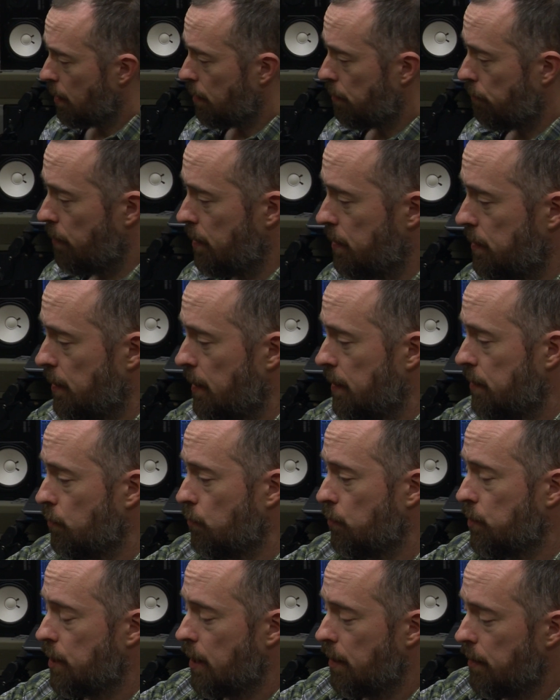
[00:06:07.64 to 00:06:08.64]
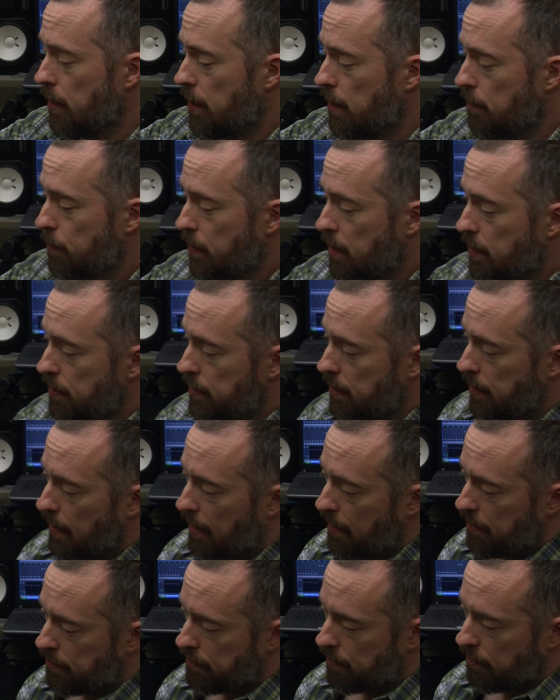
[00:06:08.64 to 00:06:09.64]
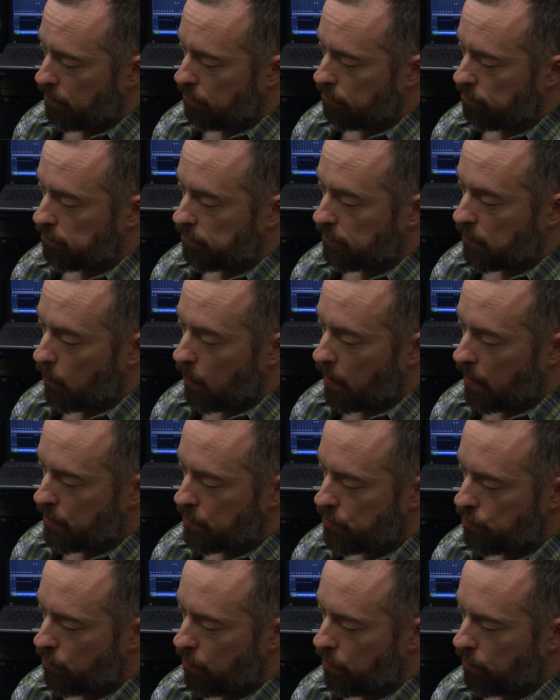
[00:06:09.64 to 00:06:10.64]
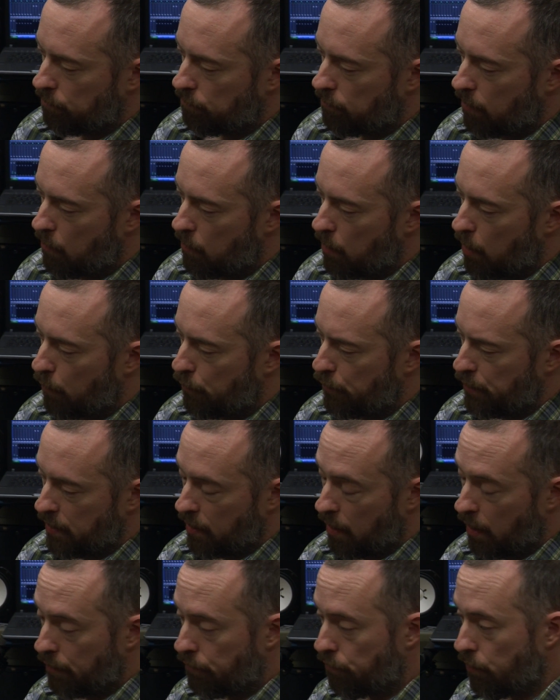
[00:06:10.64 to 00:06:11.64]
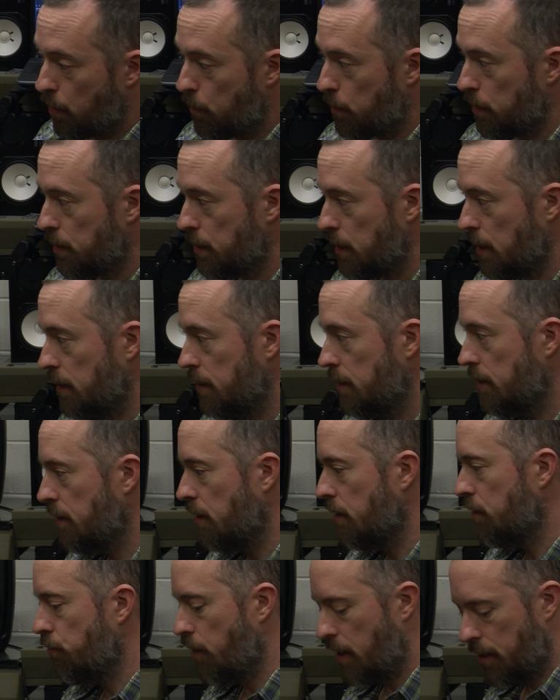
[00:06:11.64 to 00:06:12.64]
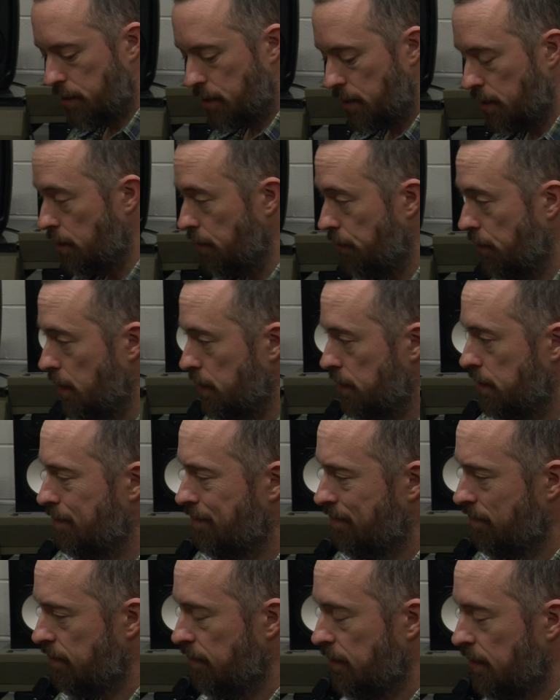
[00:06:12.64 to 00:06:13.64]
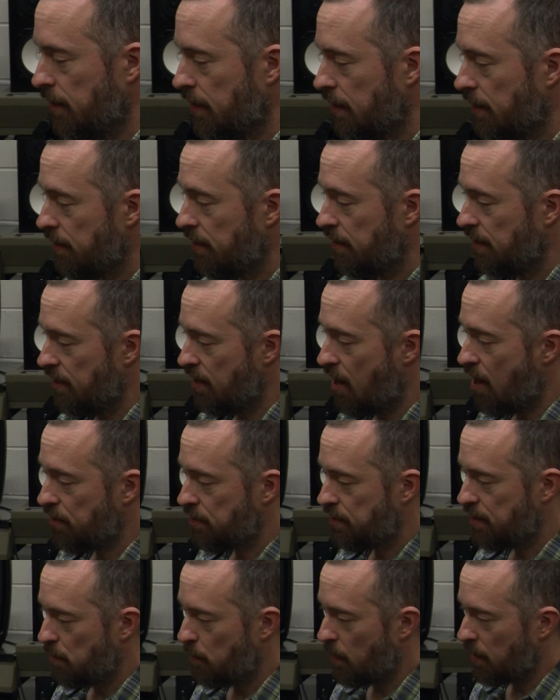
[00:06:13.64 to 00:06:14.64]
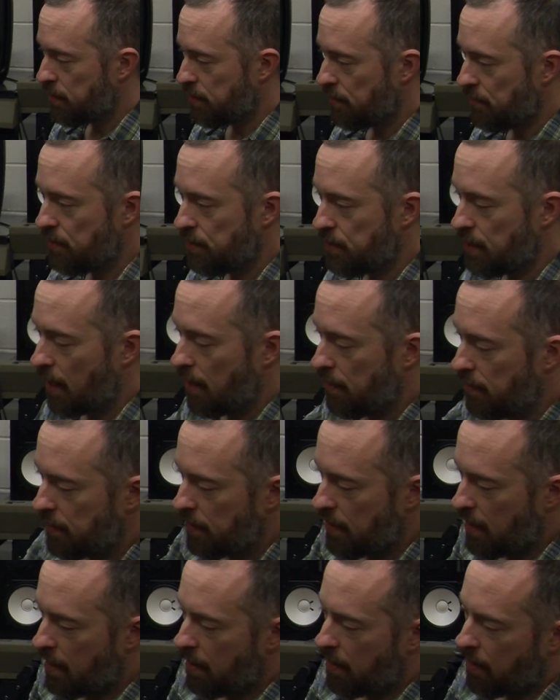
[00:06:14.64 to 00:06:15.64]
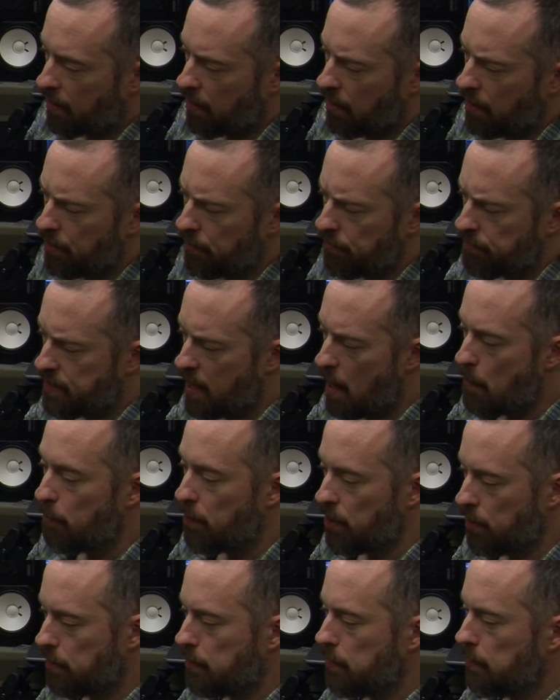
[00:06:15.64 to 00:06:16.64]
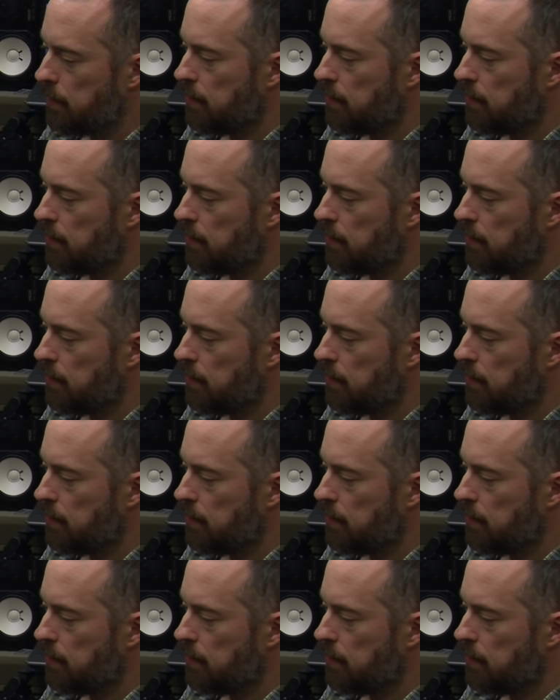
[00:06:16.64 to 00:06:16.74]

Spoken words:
other reason is also that because it has quite a strong roll-off in the high frequencies, the transient of this, the nasty bits of the sound there are kind of tempered